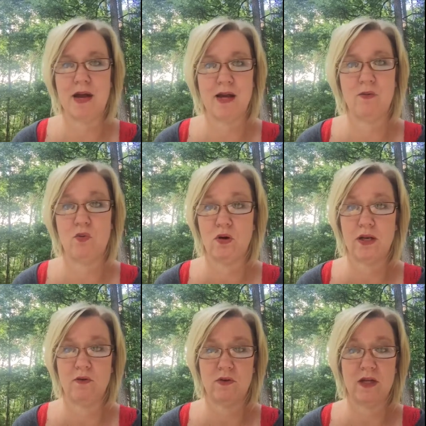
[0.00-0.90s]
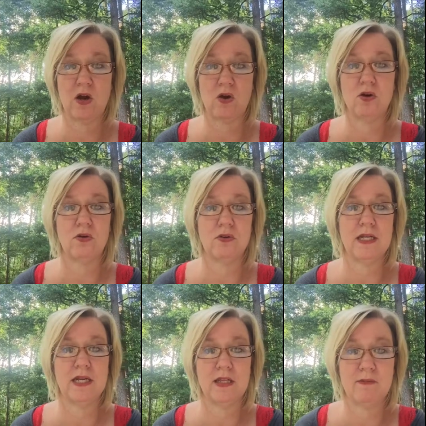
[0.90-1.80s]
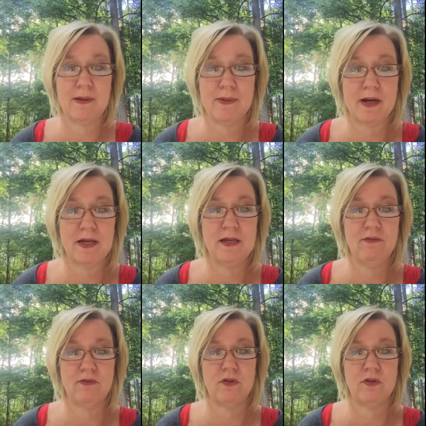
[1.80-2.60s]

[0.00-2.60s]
I am working really hard on healing my body